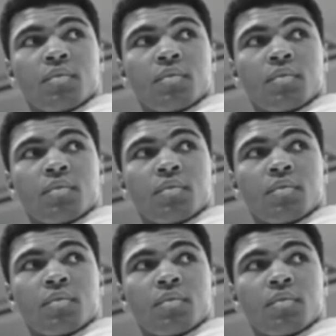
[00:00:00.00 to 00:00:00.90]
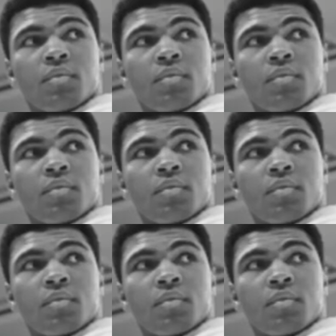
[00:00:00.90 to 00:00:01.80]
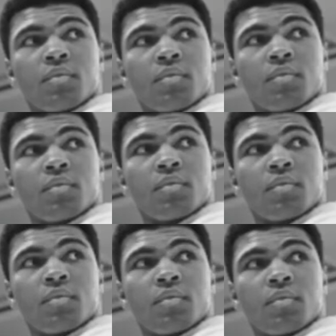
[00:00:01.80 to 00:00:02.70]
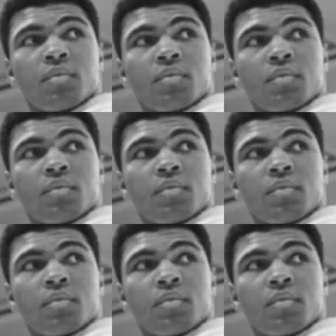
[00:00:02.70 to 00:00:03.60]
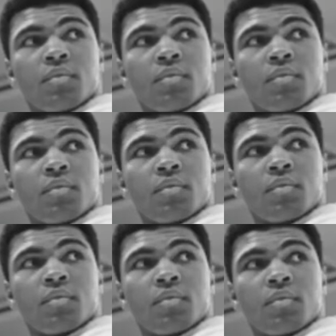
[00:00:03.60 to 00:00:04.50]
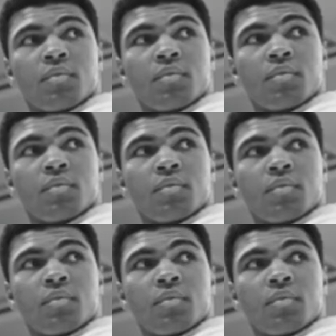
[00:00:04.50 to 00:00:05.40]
The person shown says nothing.